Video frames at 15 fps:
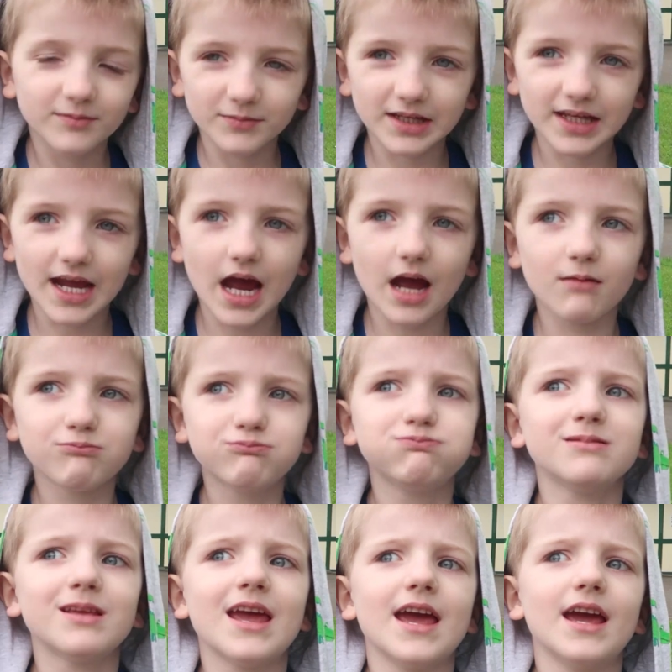please, yeah, so I
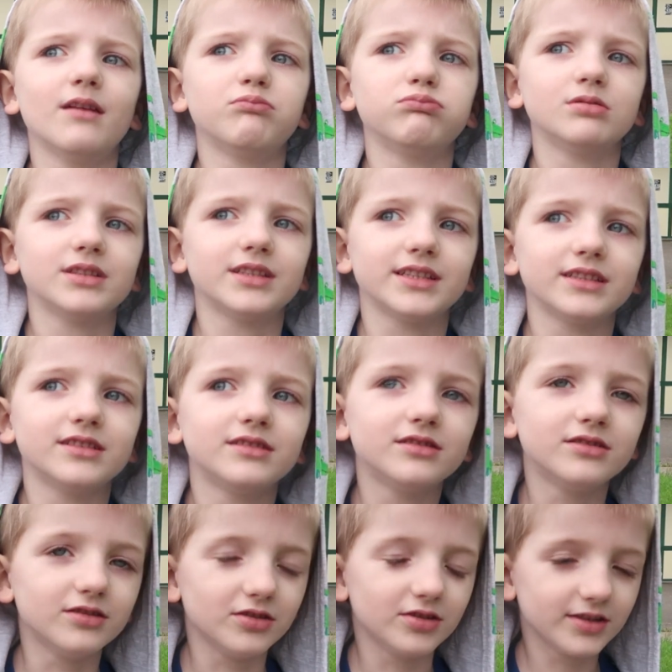can bread. feed the
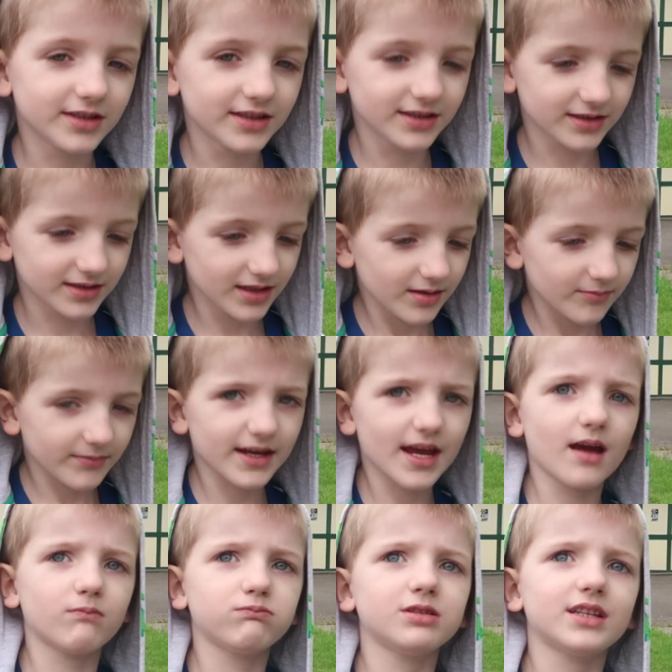ducks?
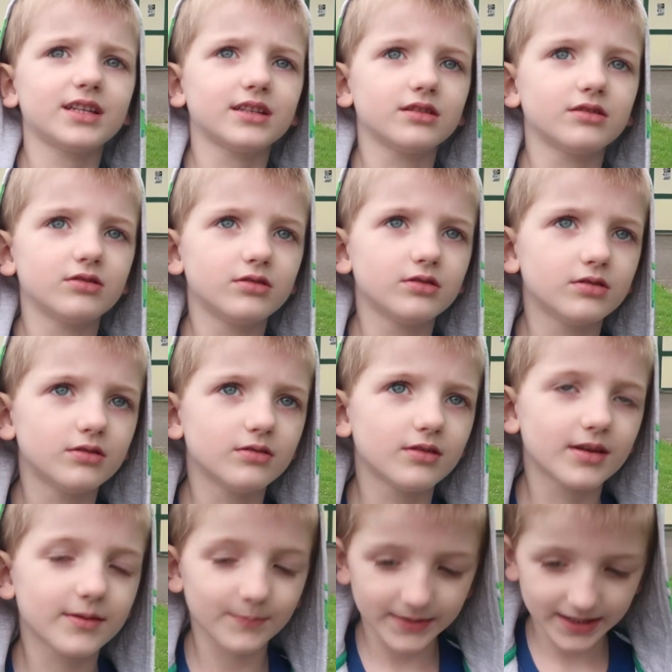Yeah, bread.
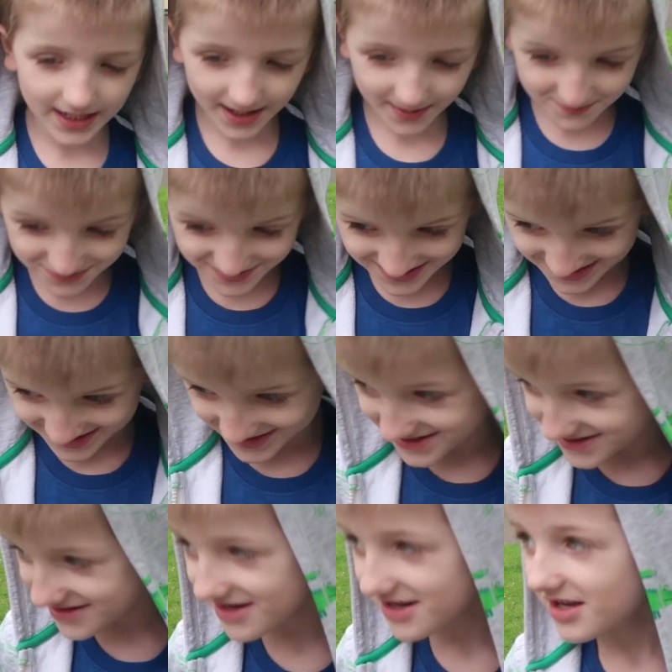Yeah, bread.
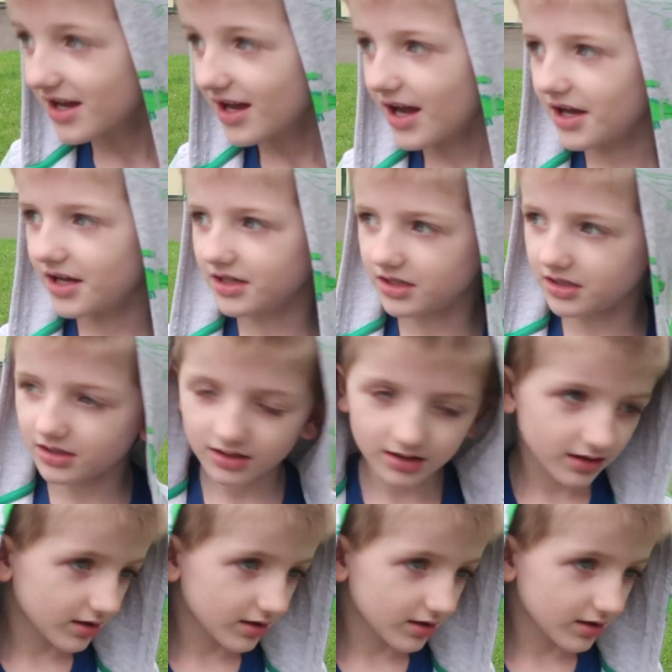Uh,